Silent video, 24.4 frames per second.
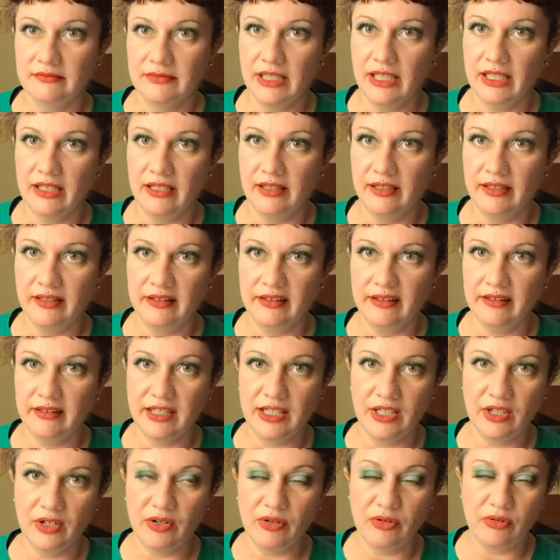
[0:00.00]
uh,
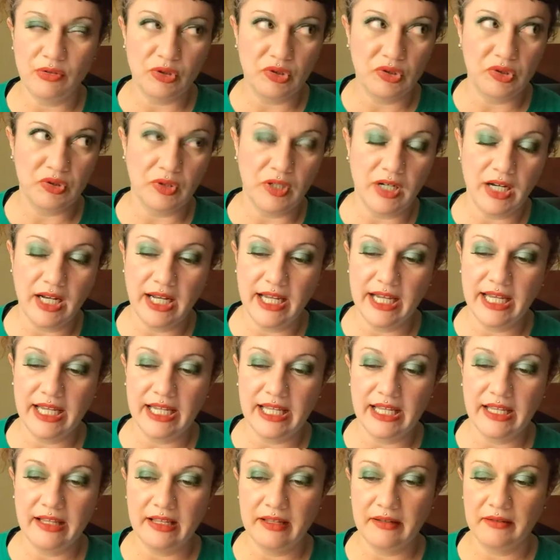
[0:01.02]
you know,
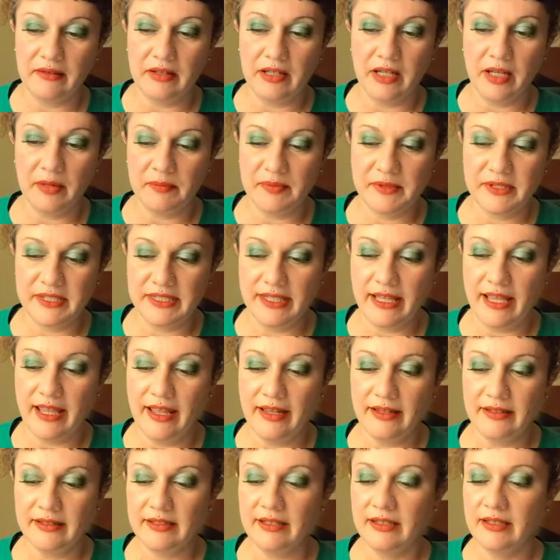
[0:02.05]
crying,
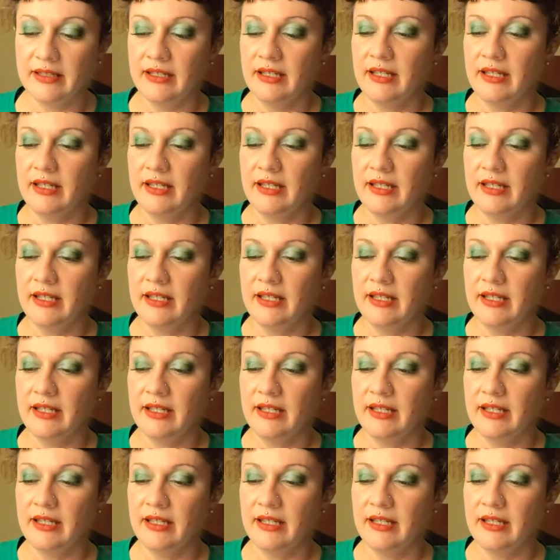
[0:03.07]
upset.